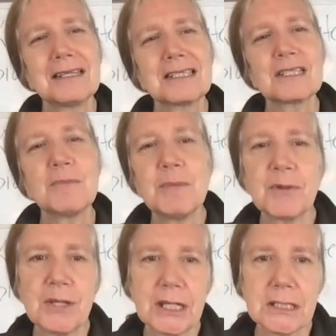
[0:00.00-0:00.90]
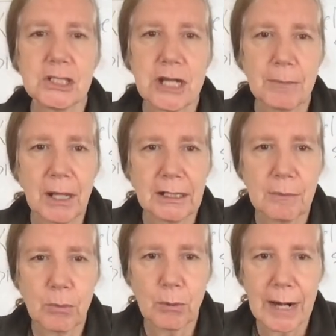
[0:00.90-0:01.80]
Some people think it's shaped like a
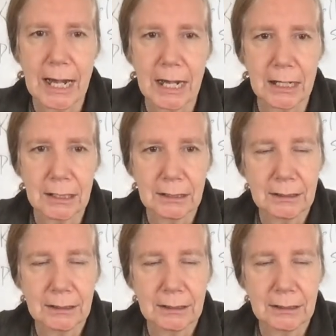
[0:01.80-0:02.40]
brain,